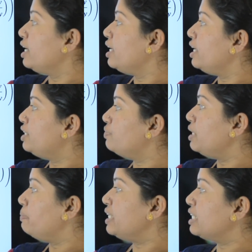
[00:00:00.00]
it
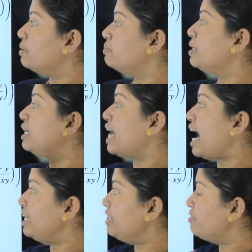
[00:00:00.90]
will become
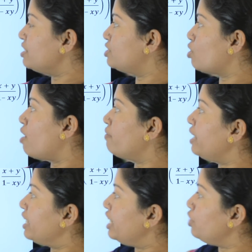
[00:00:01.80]
tan inverse of,
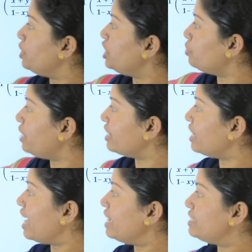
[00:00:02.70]
again you need to take the
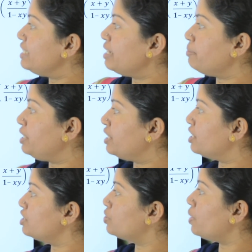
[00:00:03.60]
LCM
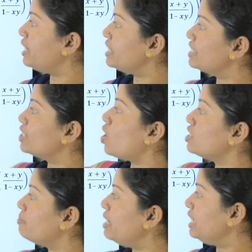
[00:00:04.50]
here, so let us
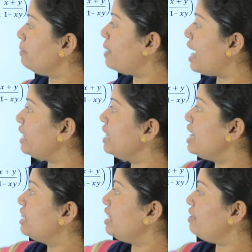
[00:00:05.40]
cross multiply.
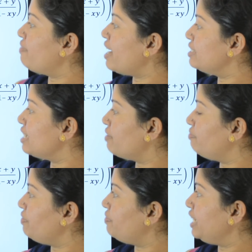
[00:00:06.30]
3 5s are
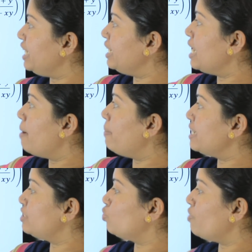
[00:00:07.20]
15
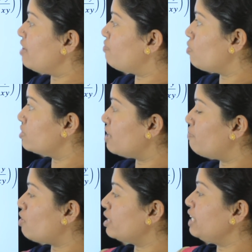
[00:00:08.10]
plus 12 4s are
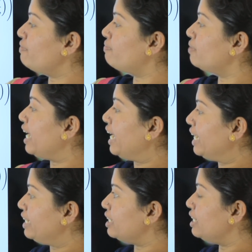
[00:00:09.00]

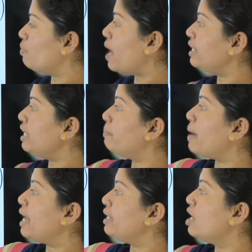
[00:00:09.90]
48 divided
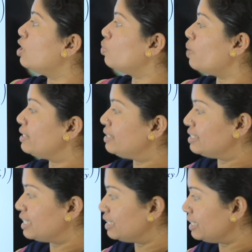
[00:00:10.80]
by 12 3s
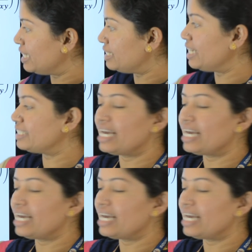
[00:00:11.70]
are 36,